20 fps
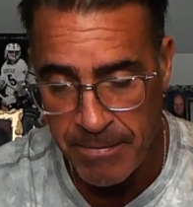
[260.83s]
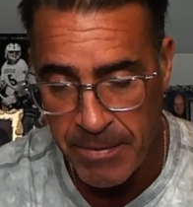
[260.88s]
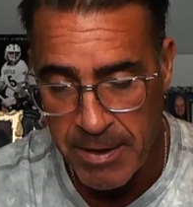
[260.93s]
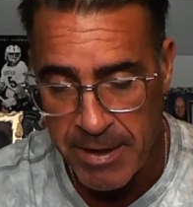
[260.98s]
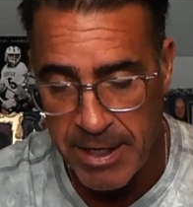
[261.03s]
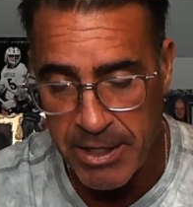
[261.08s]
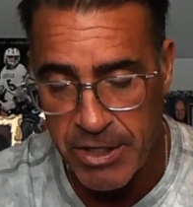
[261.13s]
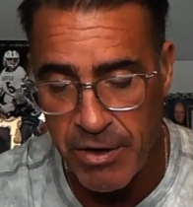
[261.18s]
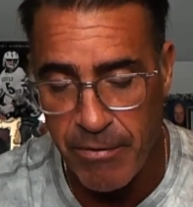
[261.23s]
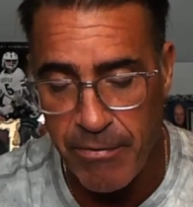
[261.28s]

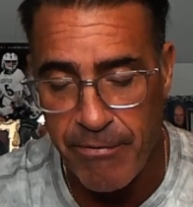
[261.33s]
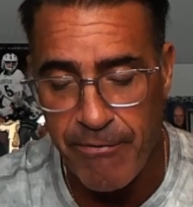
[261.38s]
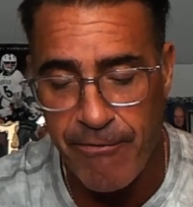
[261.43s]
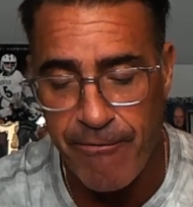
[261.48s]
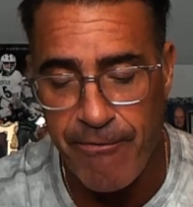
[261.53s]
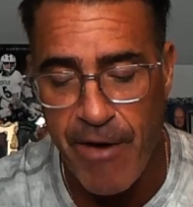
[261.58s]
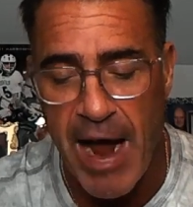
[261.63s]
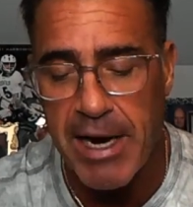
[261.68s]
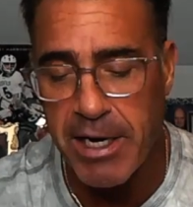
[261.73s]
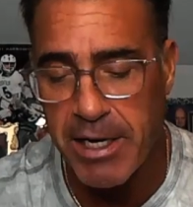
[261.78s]
These are
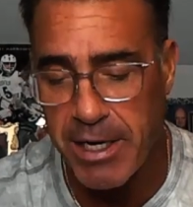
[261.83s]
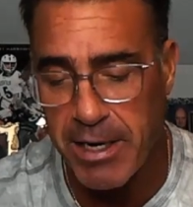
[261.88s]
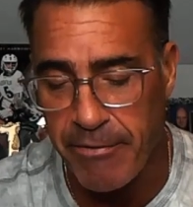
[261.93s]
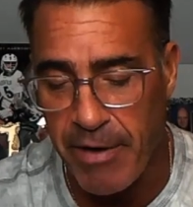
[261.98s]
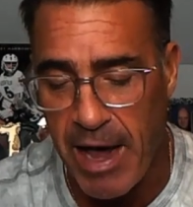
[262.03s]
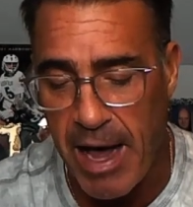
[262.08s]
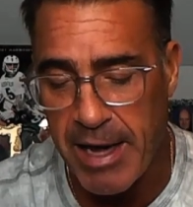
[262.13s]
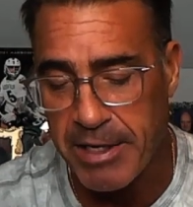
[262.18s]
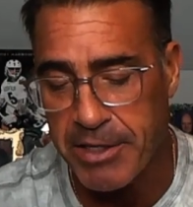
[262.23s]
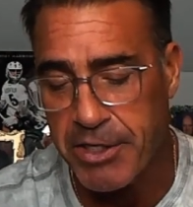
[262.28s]

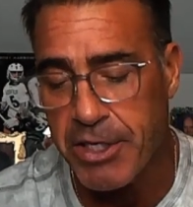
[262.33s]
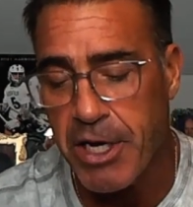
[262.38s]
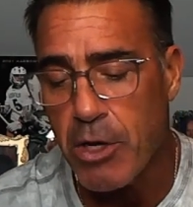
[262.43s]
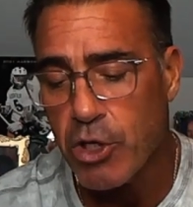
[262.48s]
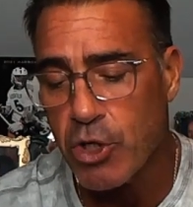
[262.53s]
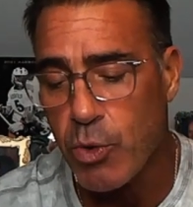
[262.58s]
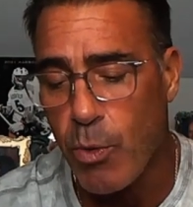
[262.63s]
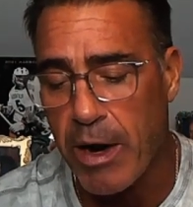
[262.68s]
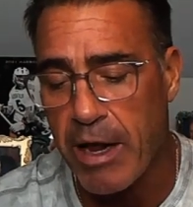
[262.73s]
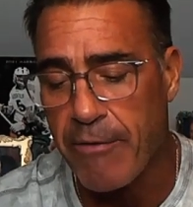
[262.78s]
vacuous
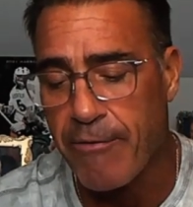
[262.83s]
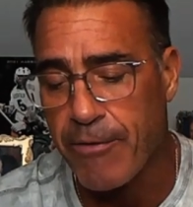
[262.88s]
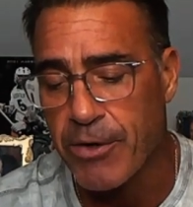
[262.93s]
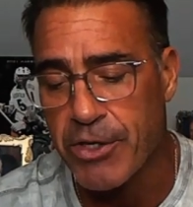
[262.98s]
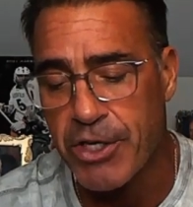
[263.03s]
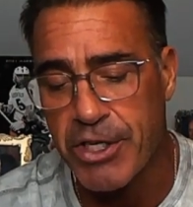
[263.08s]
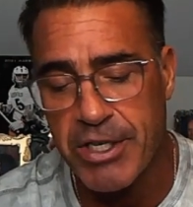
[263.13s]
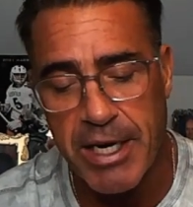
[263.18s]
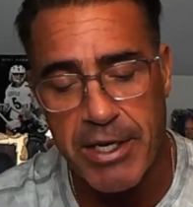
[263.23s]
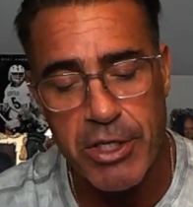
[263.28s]
21st
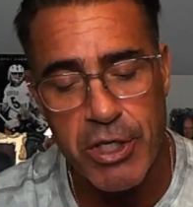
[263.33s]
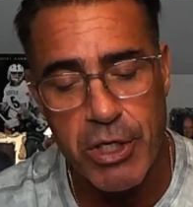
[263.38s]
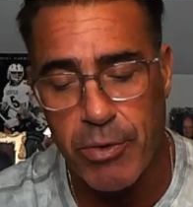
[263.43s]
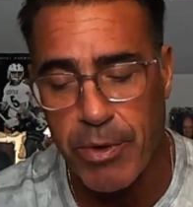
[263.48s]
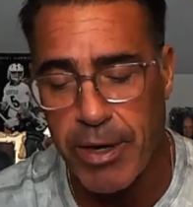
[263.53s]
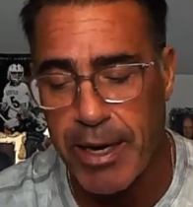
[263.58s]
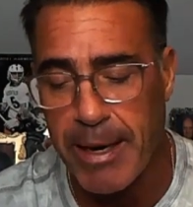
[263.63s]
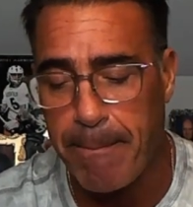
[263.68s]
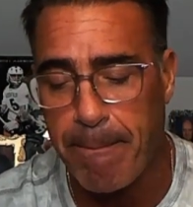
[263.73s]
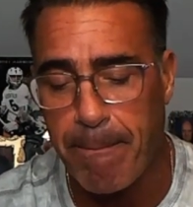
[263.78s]

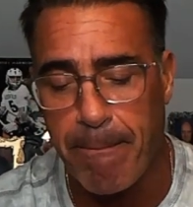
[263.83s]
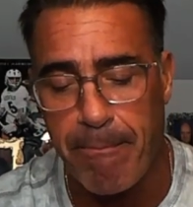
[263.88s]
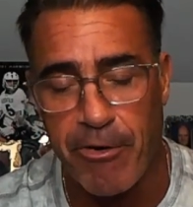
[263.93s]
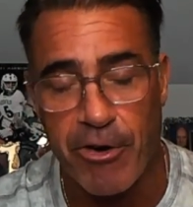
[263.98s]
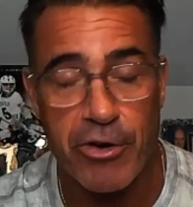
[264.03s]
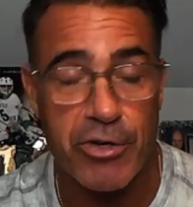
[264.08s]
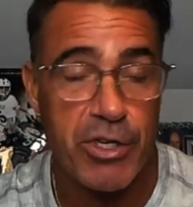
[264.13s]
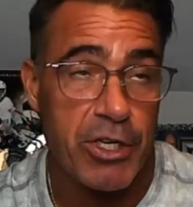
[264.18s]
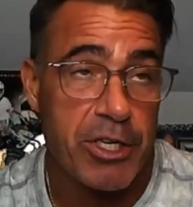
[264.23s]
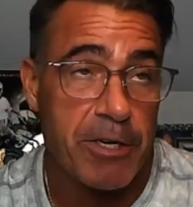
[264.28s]
century
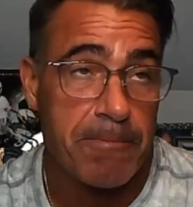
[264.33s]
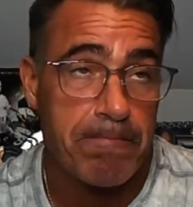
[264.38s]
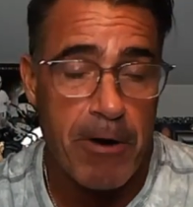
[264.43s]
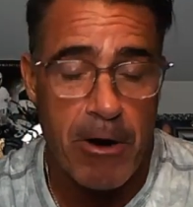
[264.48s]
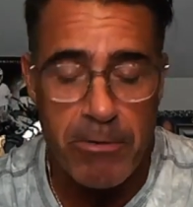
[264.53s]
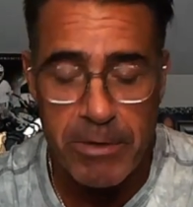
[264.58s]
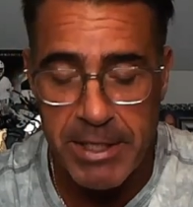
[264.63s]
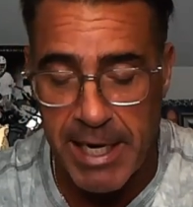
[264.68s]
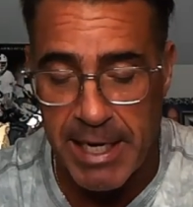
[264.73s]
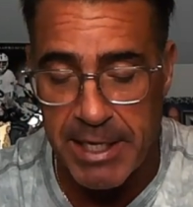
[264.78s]
versions of
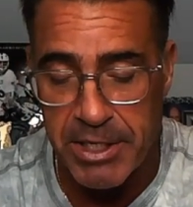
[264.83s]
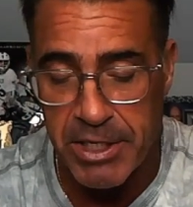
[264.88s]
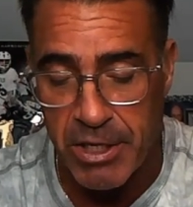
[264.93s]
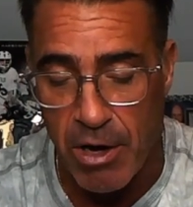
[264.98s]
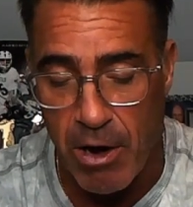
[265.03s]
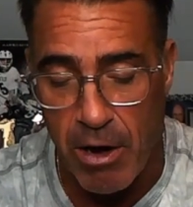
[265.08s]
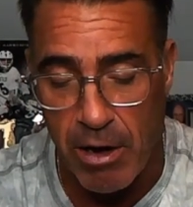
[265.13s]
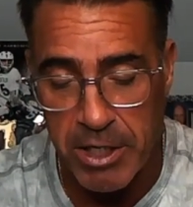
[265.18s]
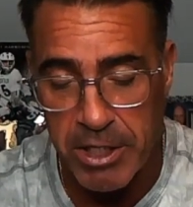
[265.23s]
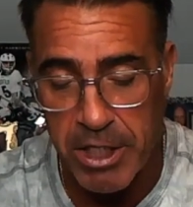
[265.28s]
protest
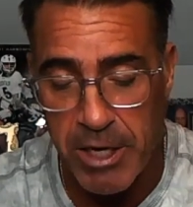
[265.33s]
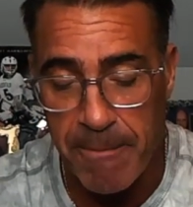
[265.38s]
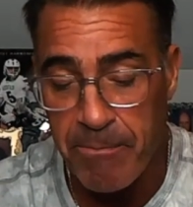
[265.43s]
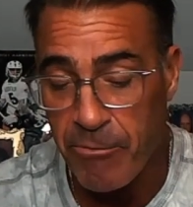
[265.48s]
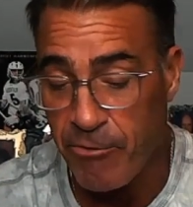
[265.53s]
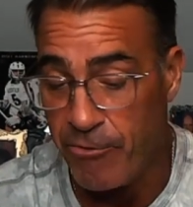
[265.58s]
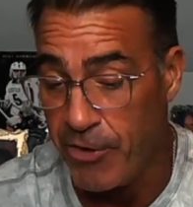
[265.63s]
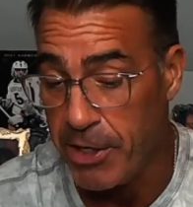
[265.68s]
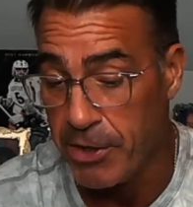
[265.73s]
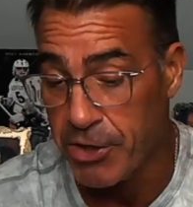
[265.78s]
songs.
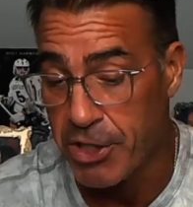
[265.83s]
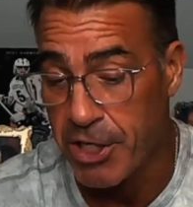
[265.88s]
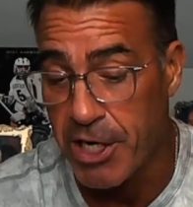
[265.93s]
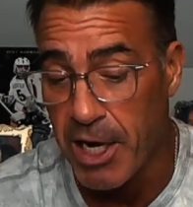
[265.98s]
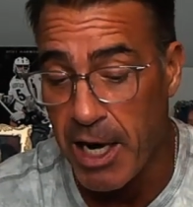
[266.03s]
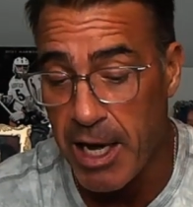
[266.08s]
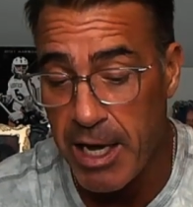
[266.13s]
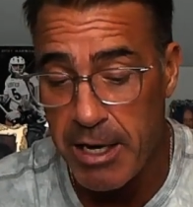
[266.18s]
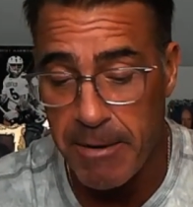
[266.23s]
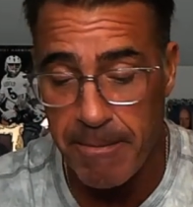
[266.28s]
Feels
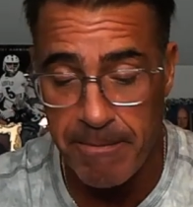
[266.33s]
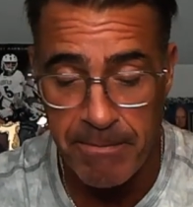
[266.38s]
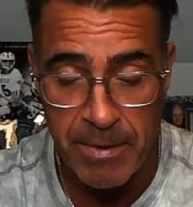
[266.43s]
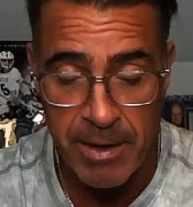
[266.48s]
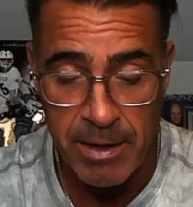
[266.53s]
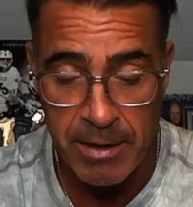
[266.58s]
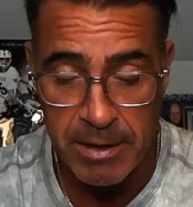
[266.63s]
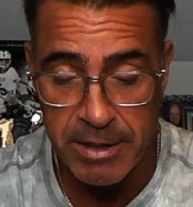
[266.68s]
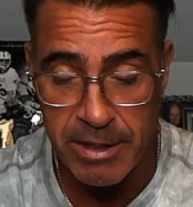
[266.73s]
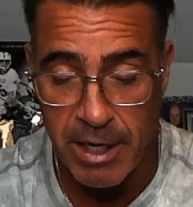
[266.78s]
good.
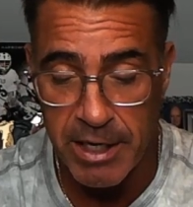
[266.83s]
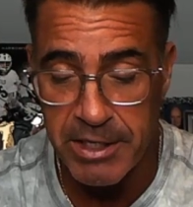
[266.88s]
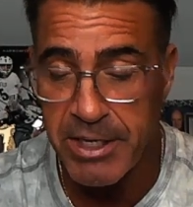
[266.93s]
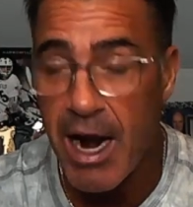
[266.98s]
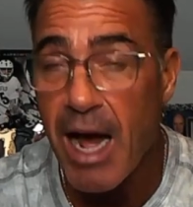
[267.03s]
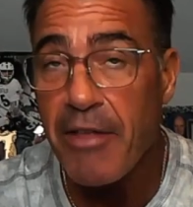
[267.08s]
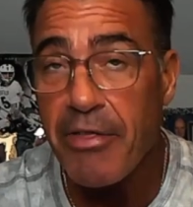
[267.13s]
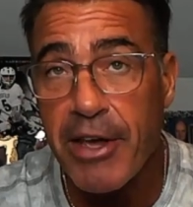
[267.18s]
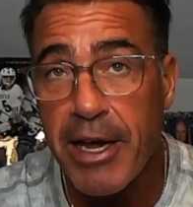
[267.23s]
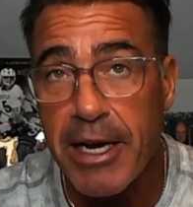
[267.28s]
Does
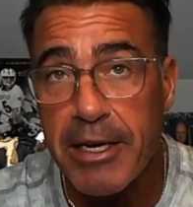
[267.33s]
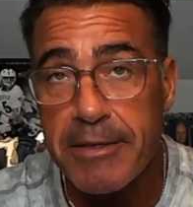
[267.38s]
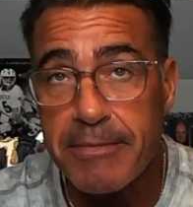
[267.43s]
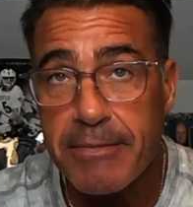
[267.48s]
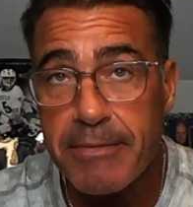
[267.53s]
nothing.